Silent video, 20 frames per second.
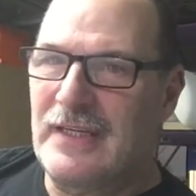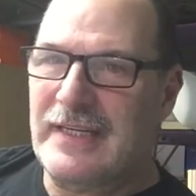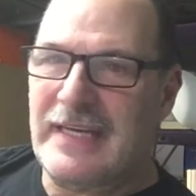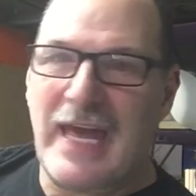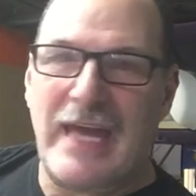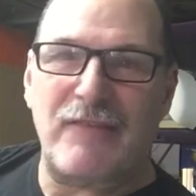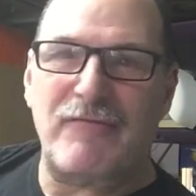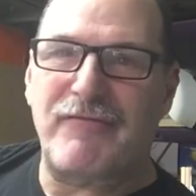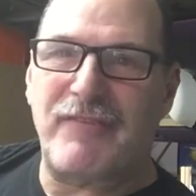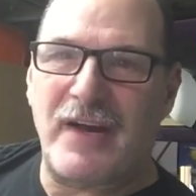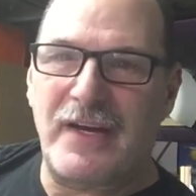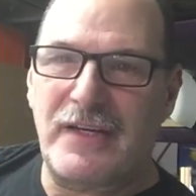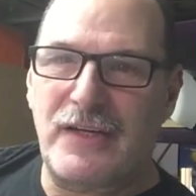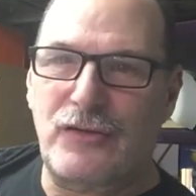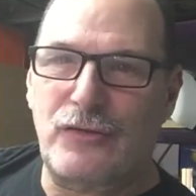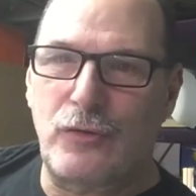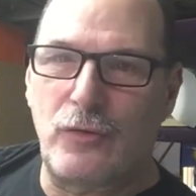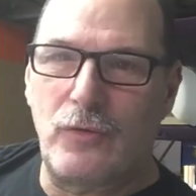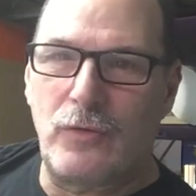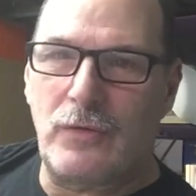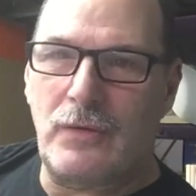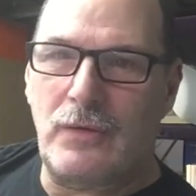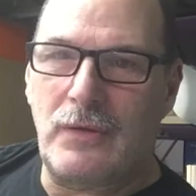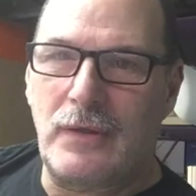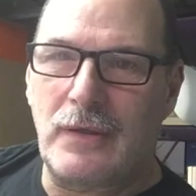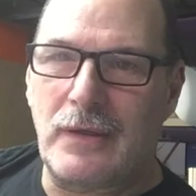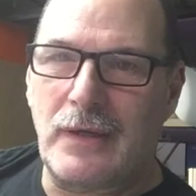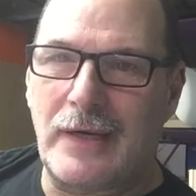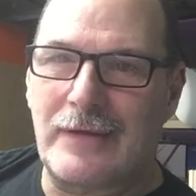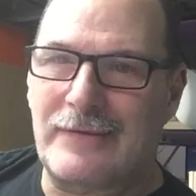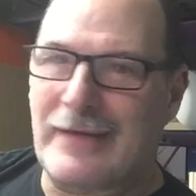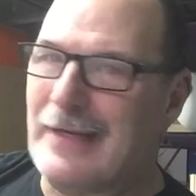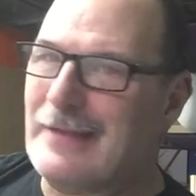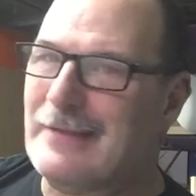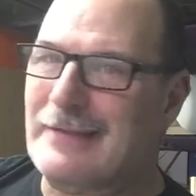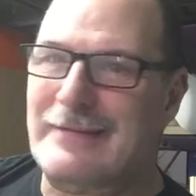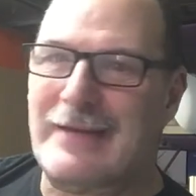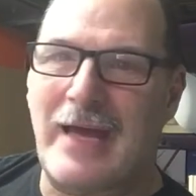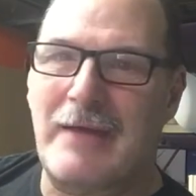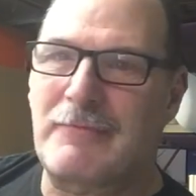Can't find a tool, I take
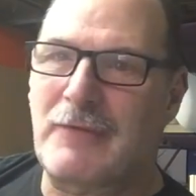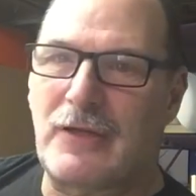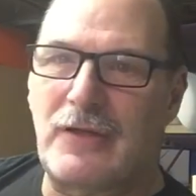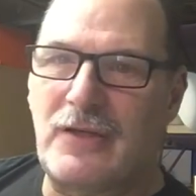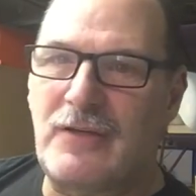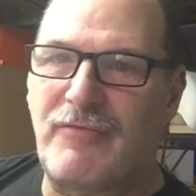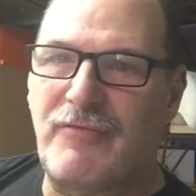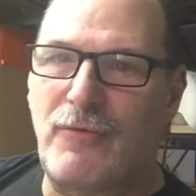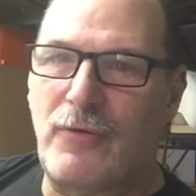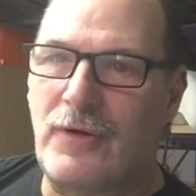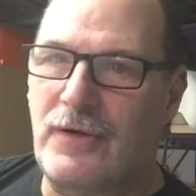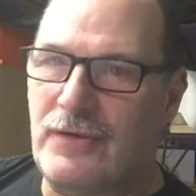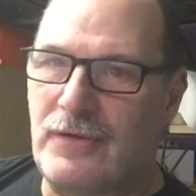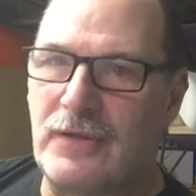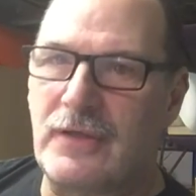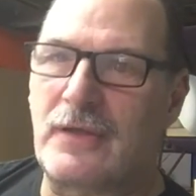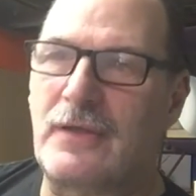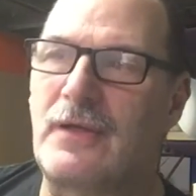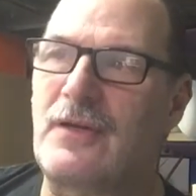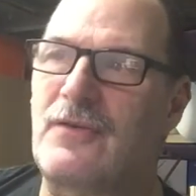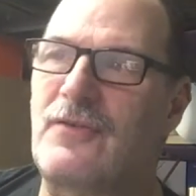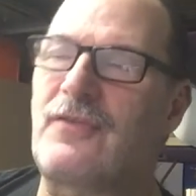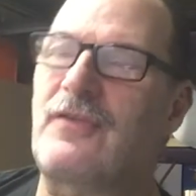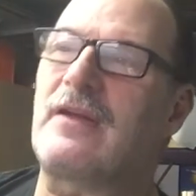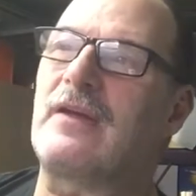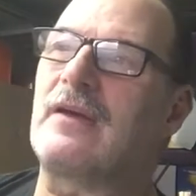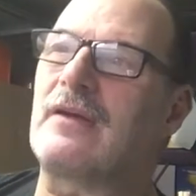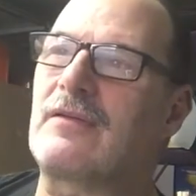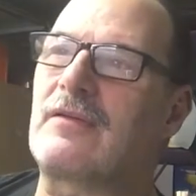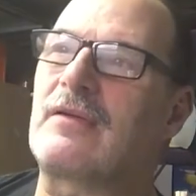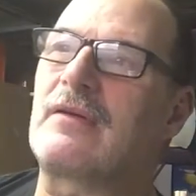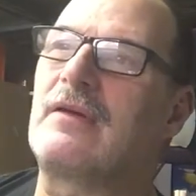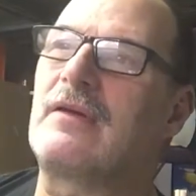the time to look for it, you're going to see it.